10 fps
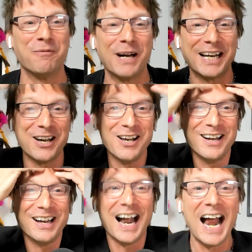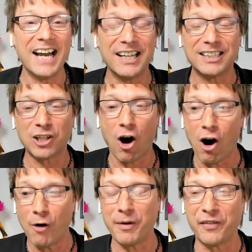I'm like, and it's
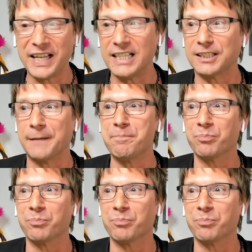all of these